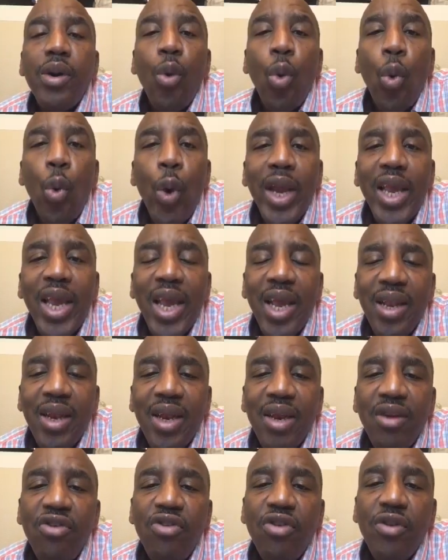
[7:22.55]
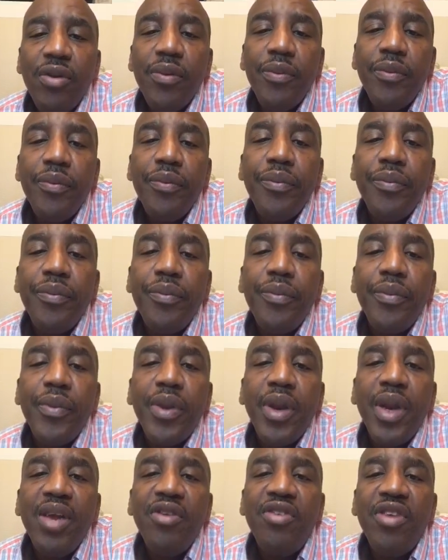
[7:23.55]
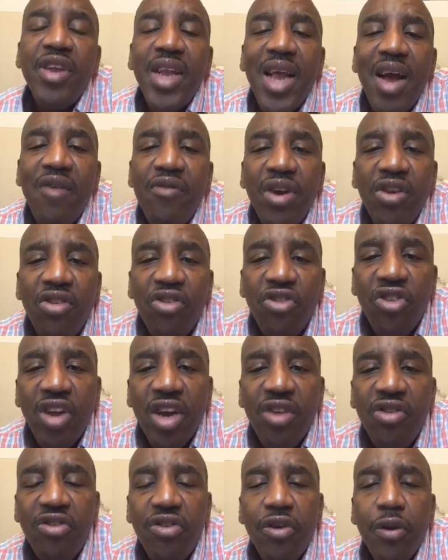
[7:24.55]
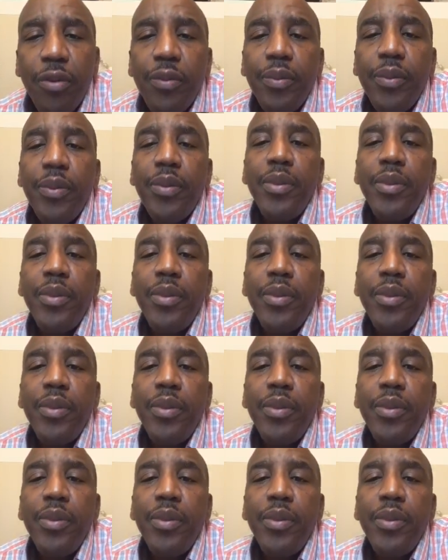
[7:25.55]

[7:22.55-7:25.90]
wickedness. It's in every system